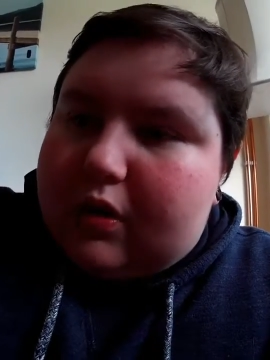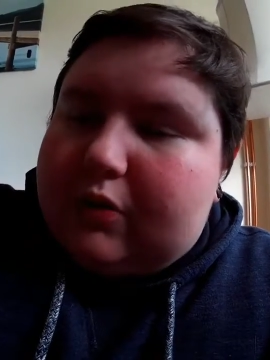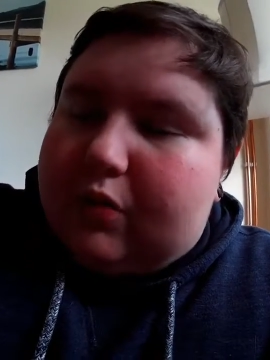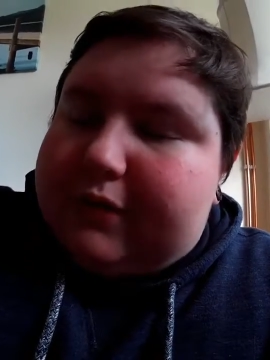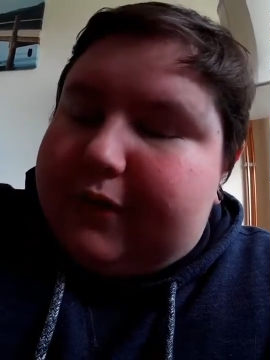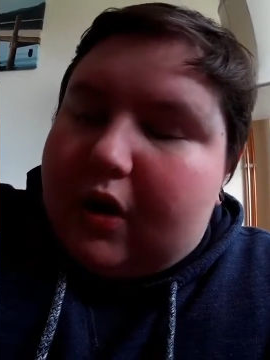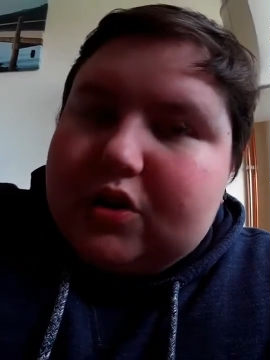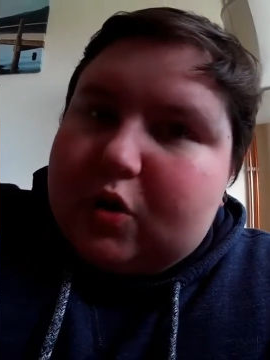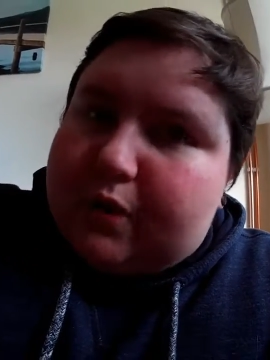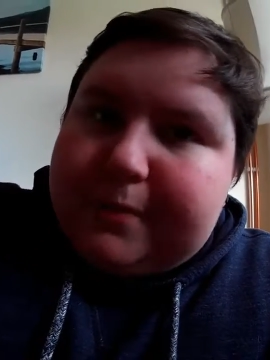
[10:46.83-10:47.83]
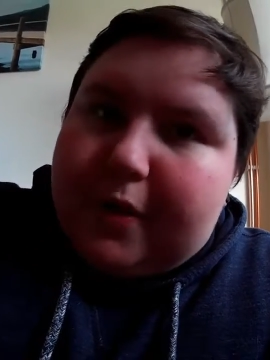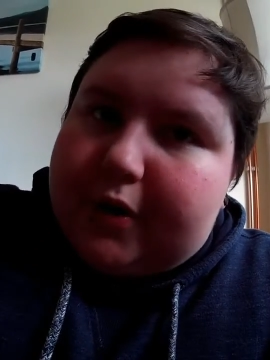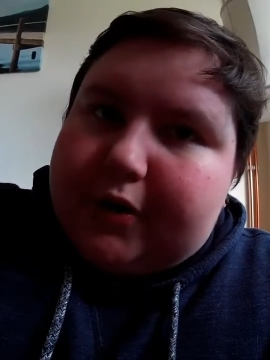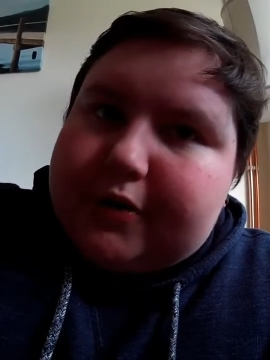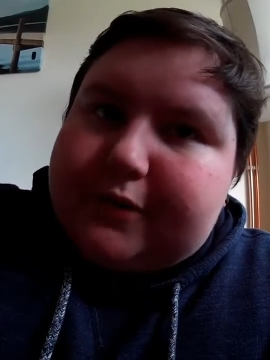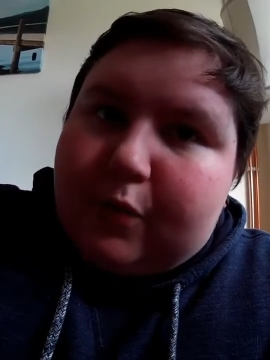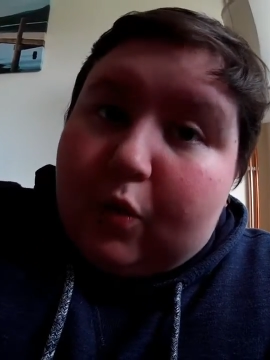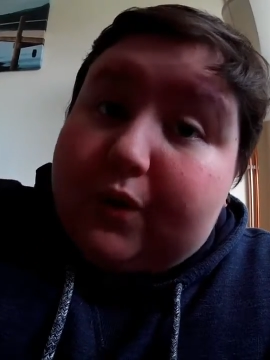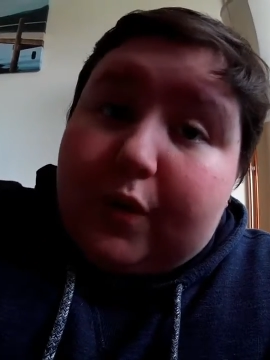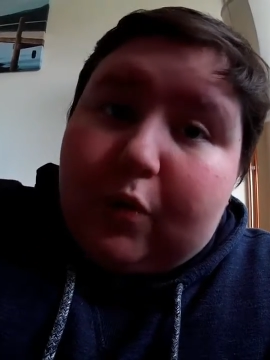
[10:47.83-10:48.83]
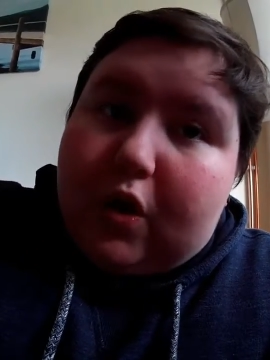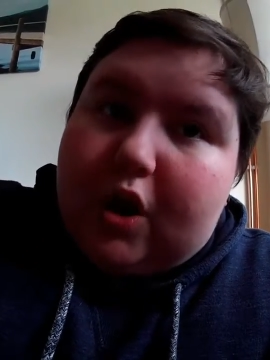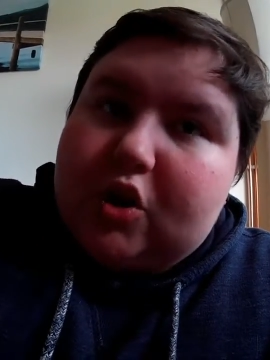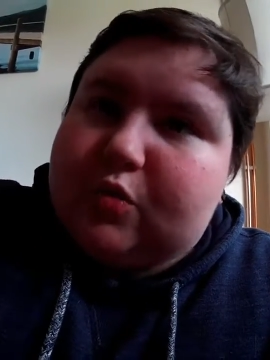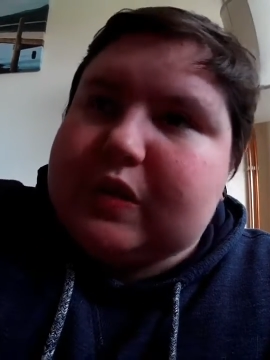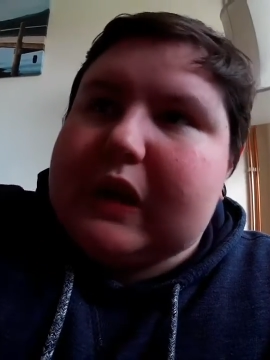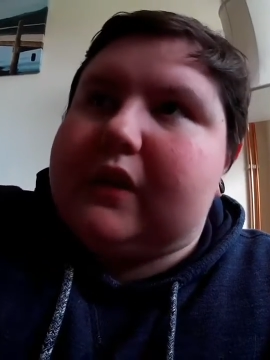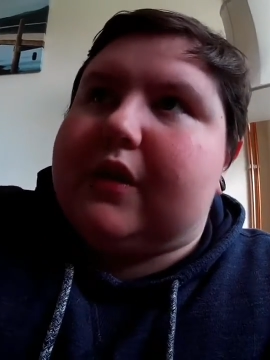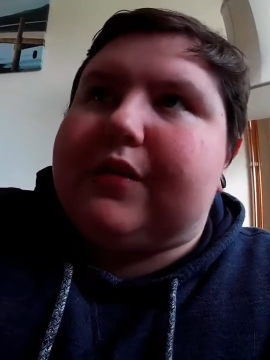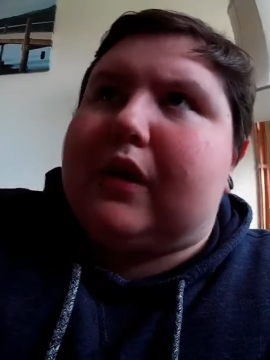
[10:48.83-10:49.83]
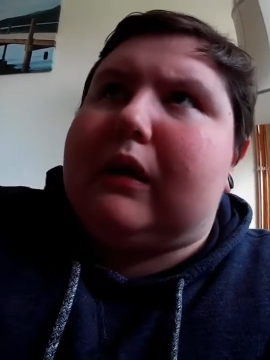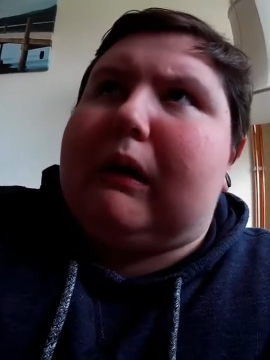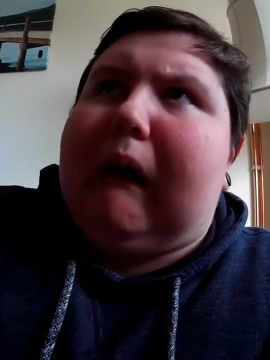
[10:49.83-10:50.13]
were far too overpowered for what they were, and you were standing there thinking,